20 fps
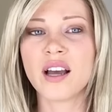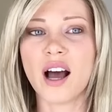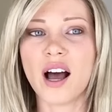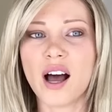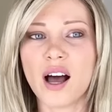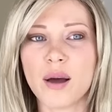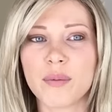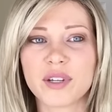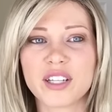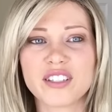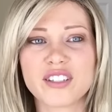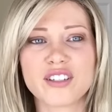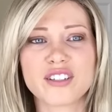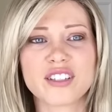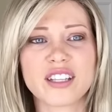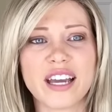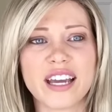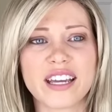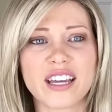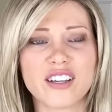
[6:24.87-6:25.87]
because um,
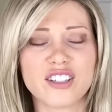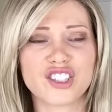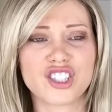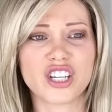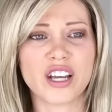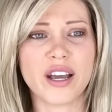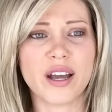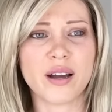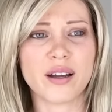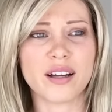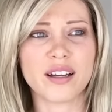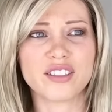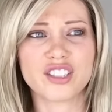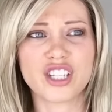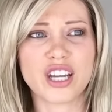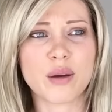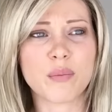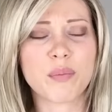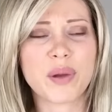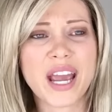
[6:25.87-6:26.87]
there's like a, cha a
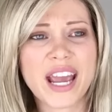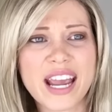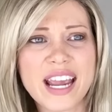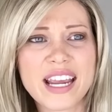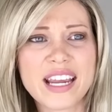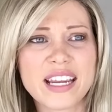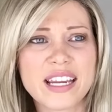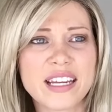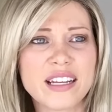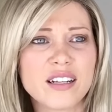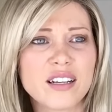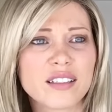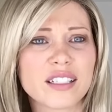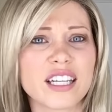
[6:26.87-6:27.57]
champagne,